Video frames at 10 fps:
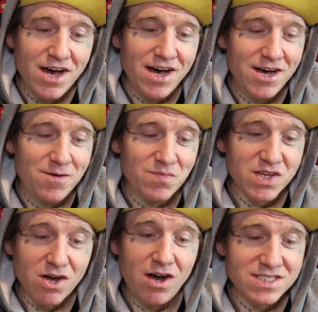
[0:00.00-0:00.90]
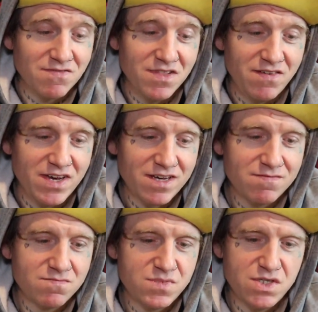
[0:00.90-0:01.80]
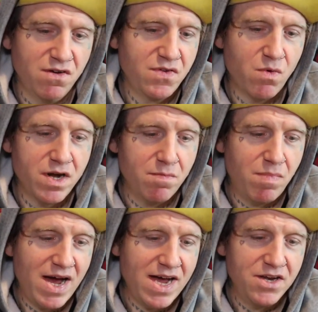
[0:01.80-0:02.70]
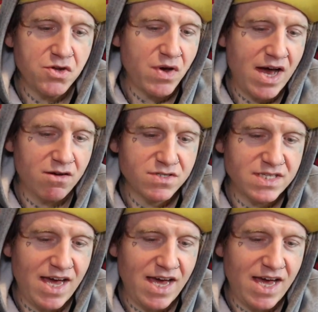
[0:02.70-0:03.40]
um, the cost of living. So if you wanted to buy a new house,